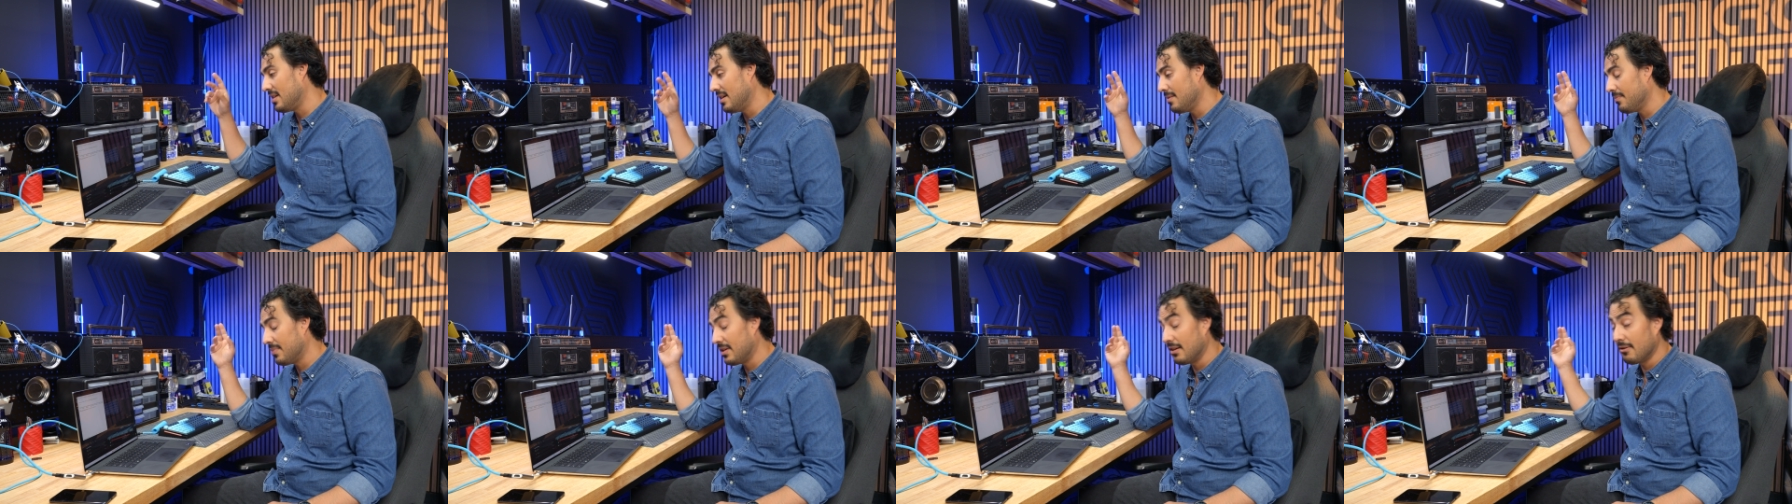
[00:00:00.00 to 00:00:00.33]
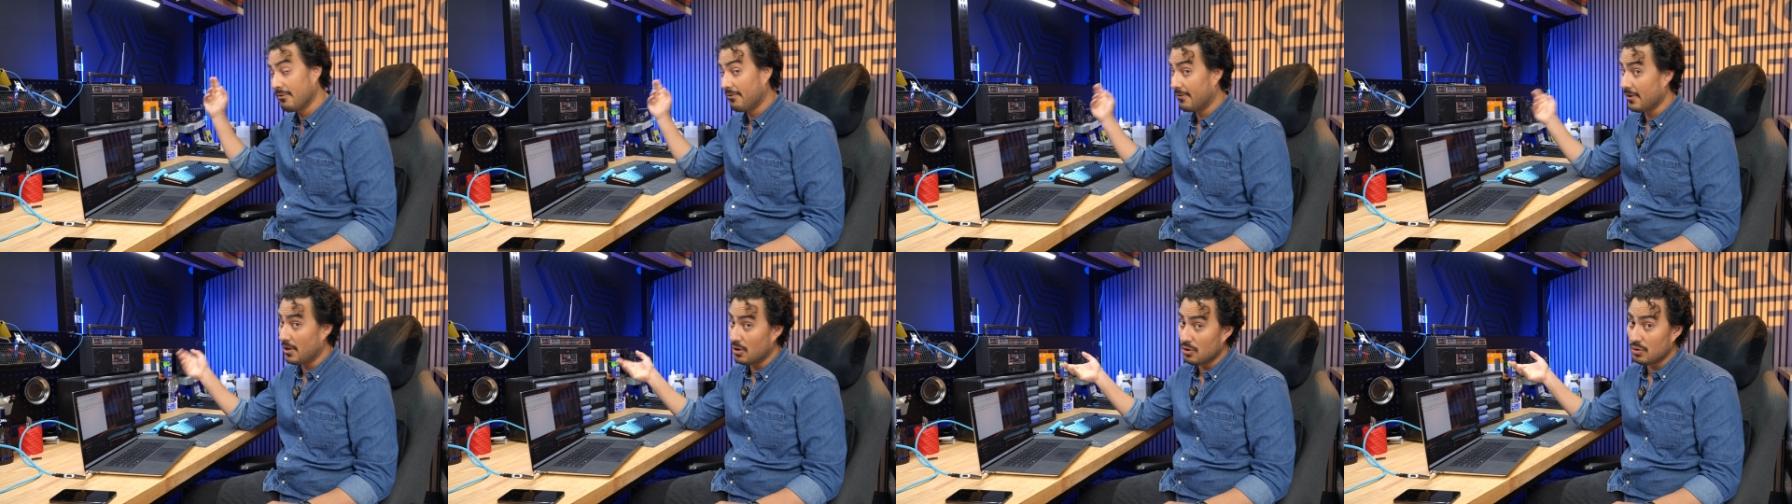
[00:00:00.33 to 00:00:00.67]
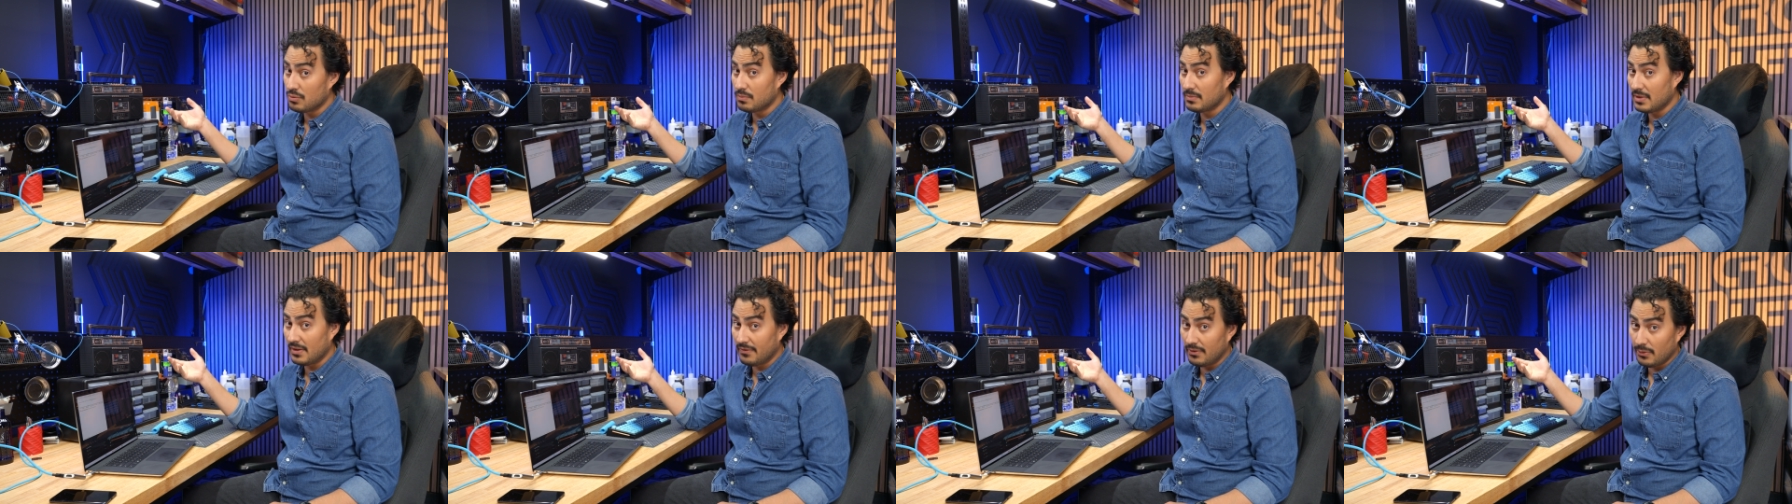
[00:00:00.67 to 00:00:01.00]
dampening
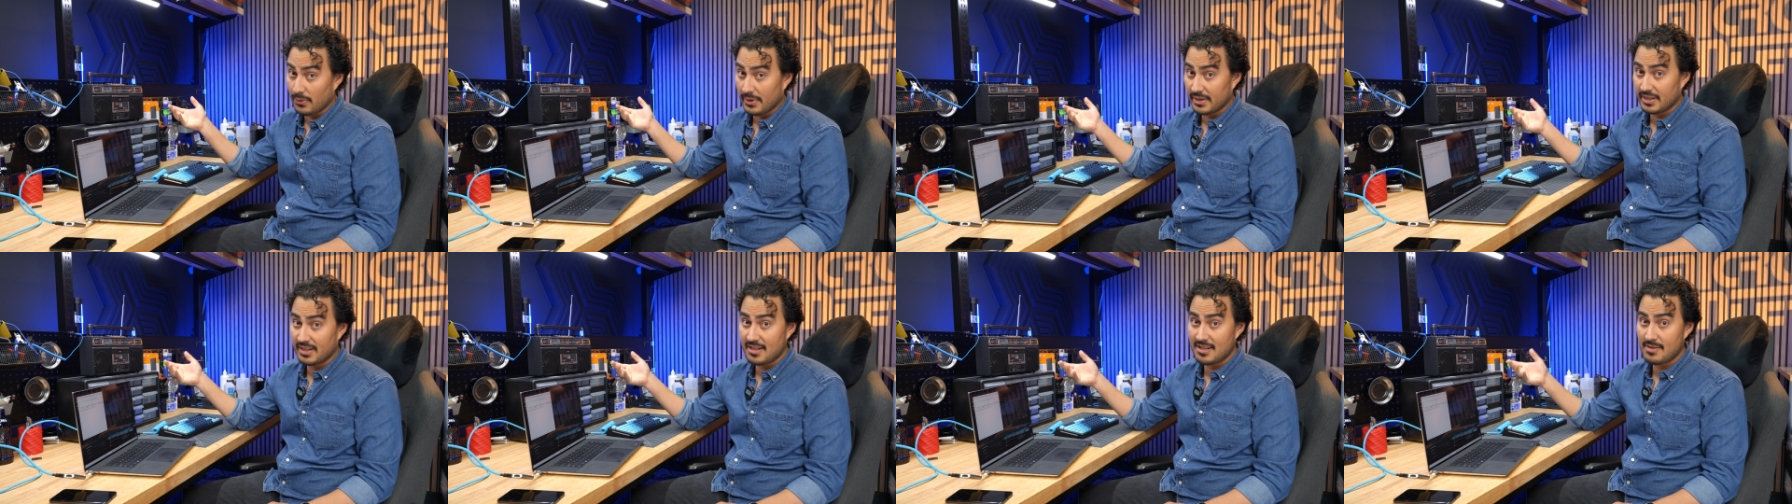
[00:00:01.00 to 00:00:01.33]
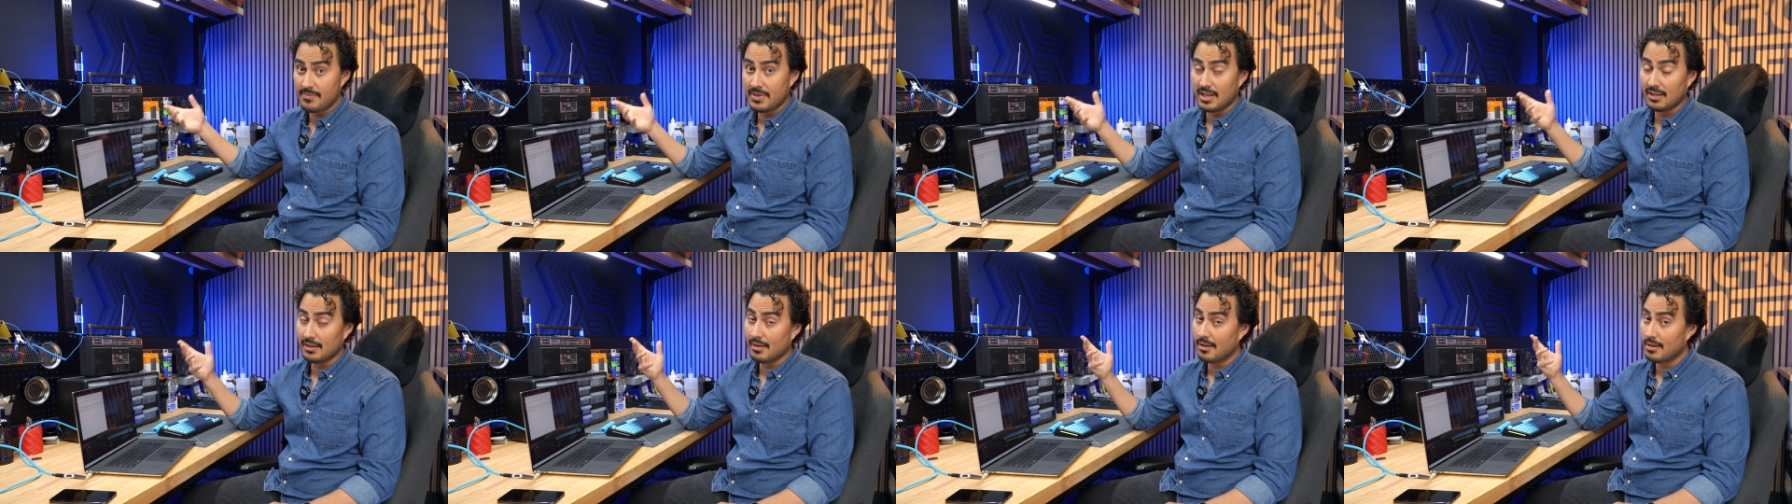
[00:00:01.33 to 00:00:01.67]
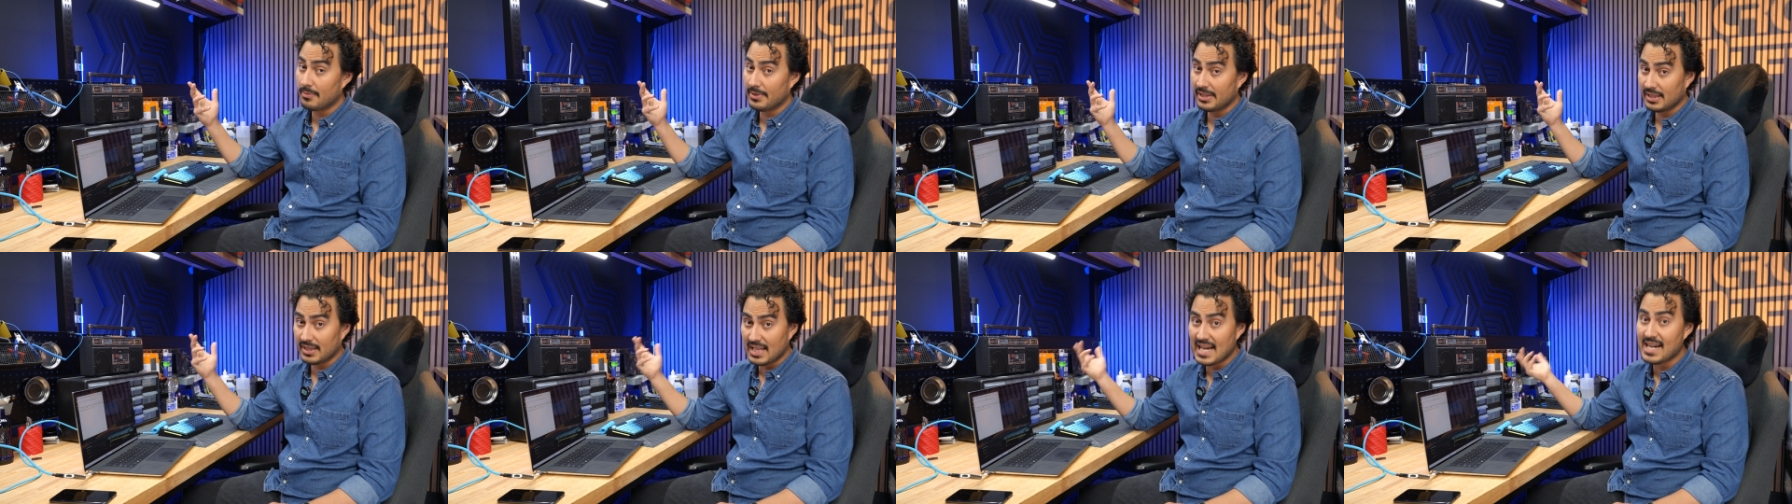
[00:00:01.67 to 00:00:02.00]
foam if you want it to be a little
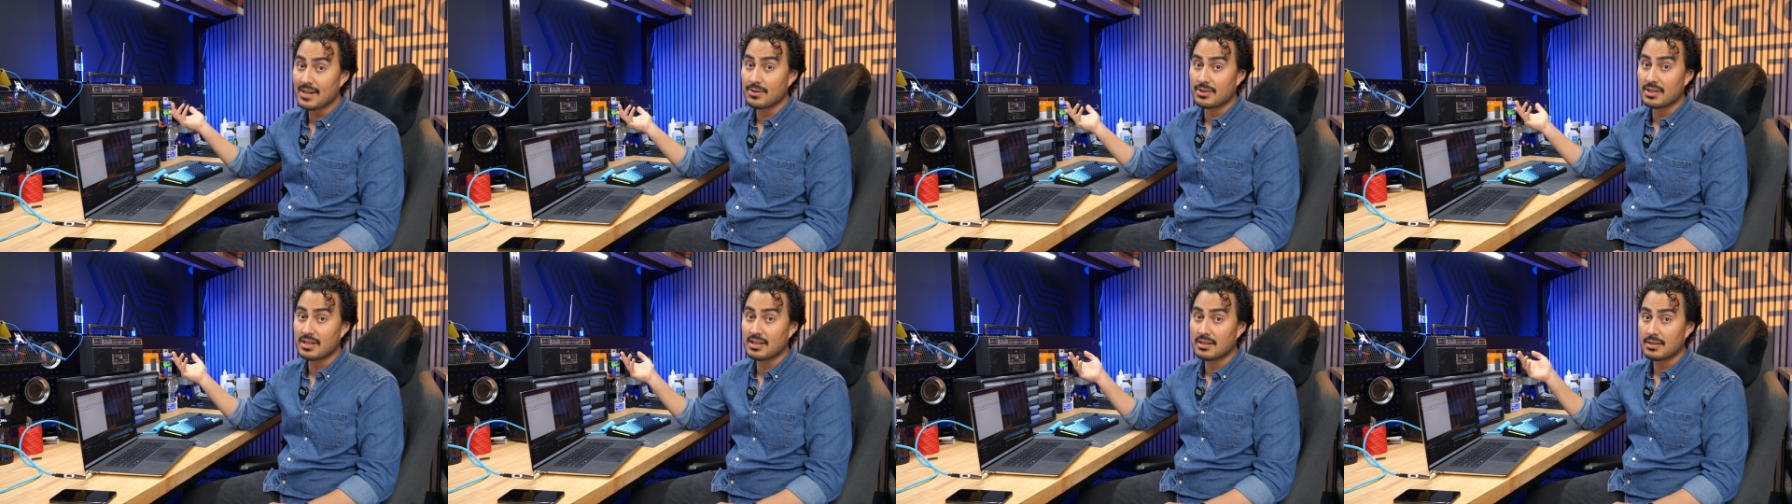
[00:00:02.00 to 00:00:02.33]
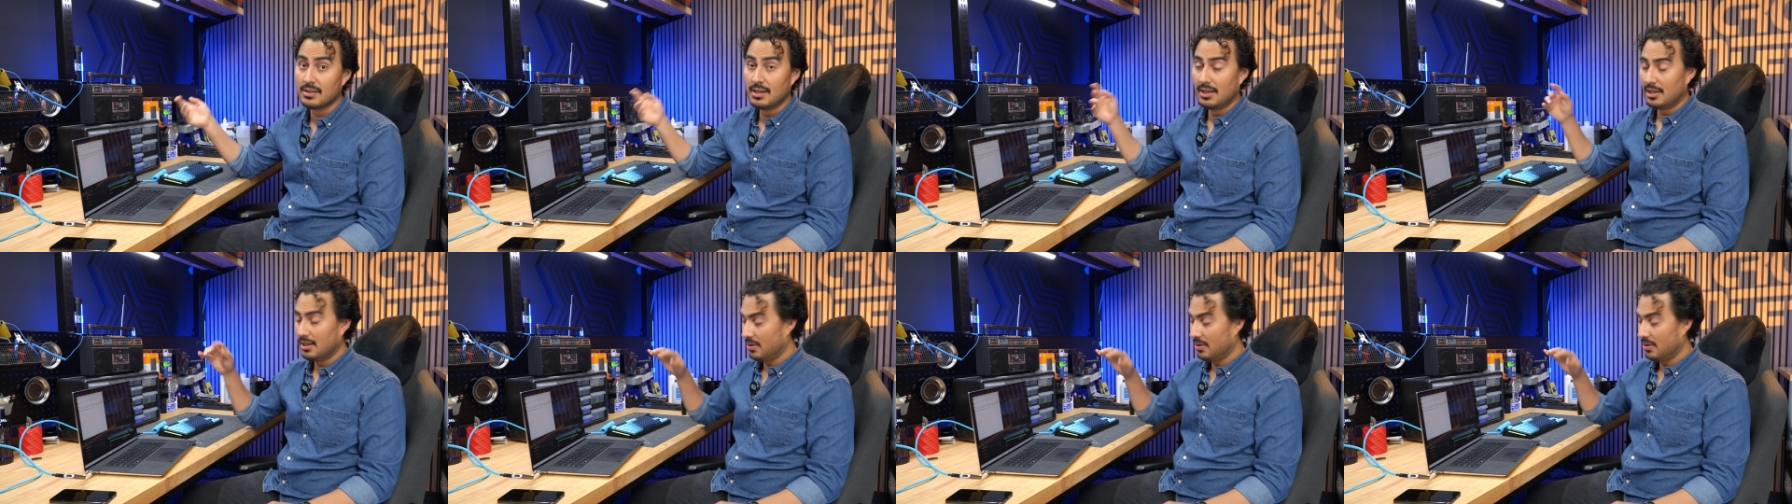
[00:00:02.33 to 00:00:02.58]
bit louder